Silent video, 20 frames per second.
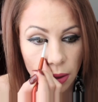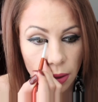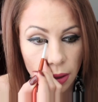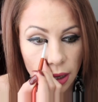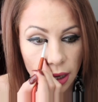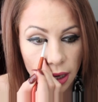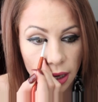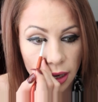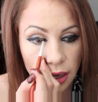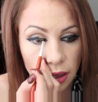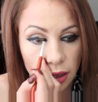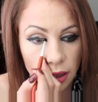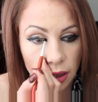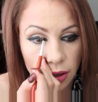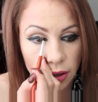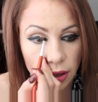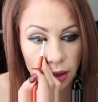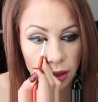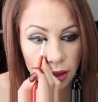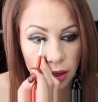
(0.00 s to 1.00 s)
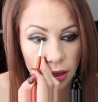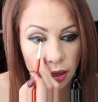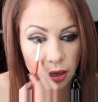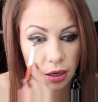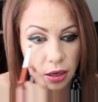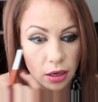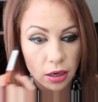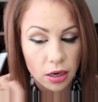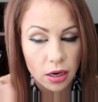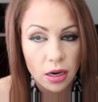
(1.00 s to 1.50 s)
eye duct right
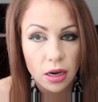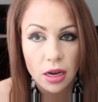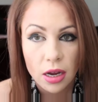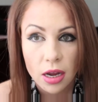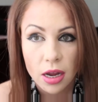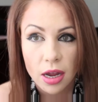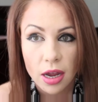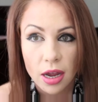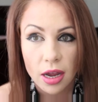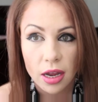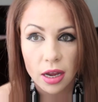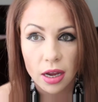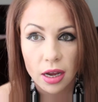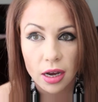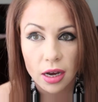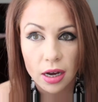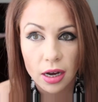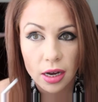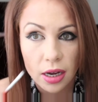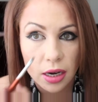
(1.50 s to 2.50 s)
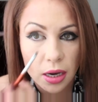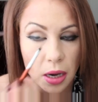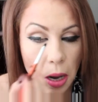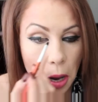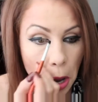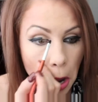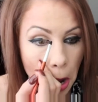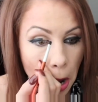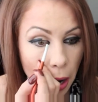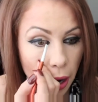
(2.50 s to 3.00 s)
there, and
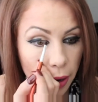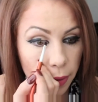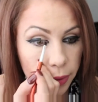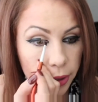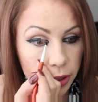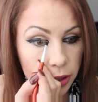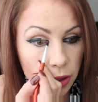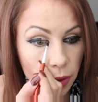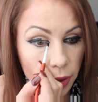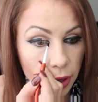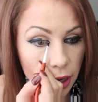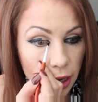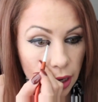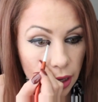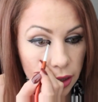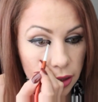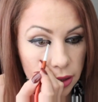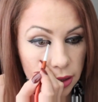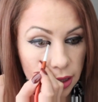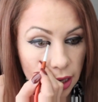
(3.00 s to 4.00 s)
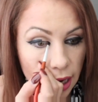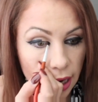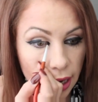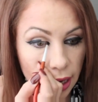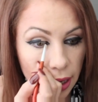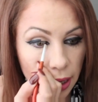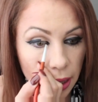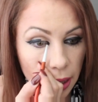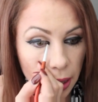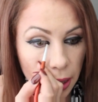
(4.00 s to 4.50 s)
I'm just going
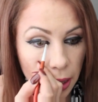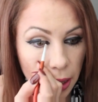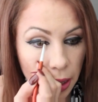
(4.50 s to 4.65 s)
inside.